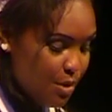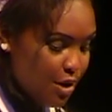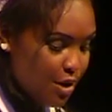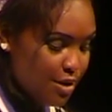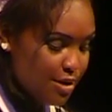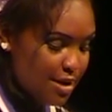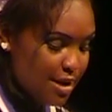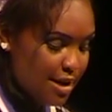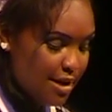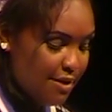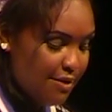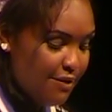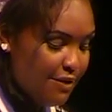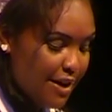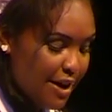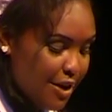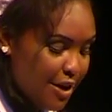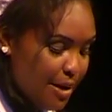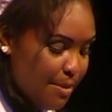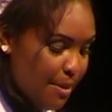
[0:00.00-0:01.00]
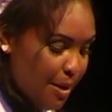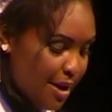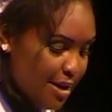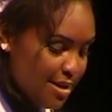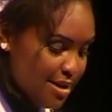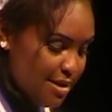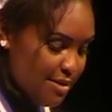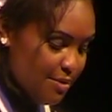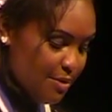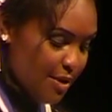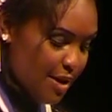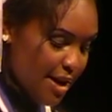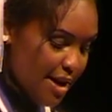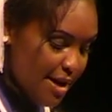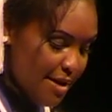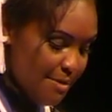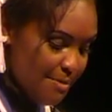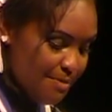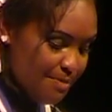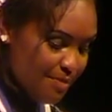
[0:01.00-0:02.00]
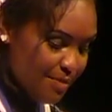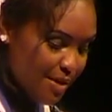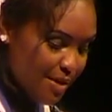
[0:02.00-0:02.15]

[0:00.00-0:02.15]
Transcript: world in a very positive way.